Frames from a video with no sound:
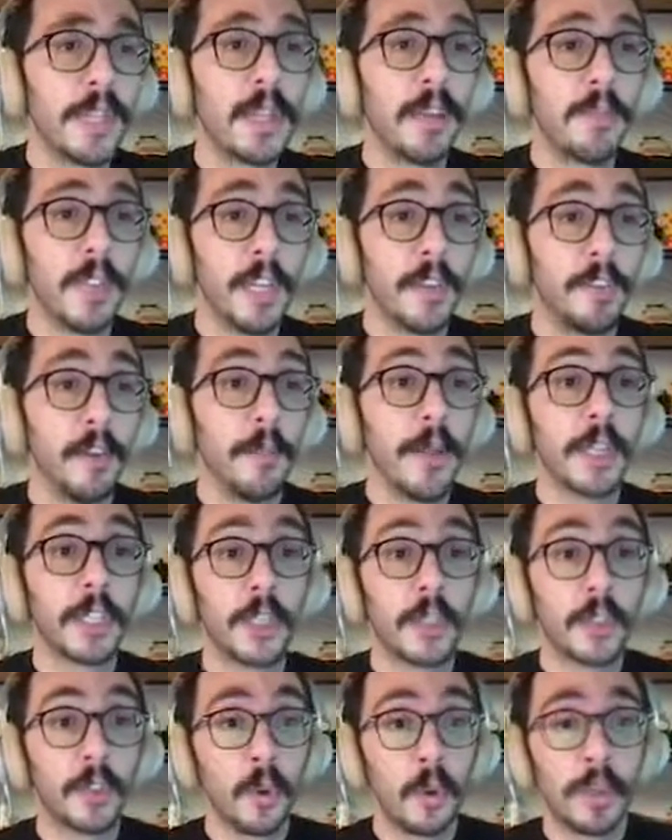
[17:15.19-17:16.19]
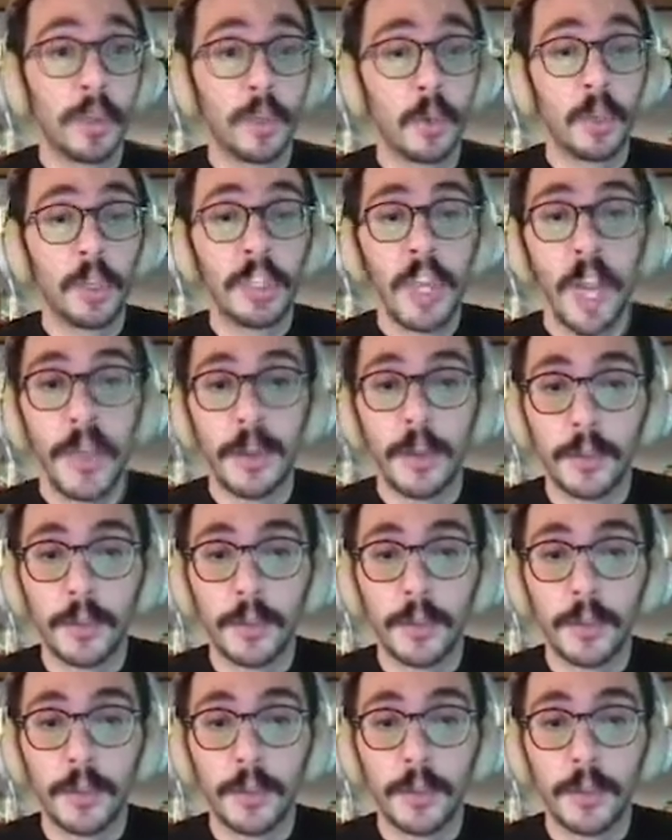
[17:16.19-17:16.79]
of the information source or channel.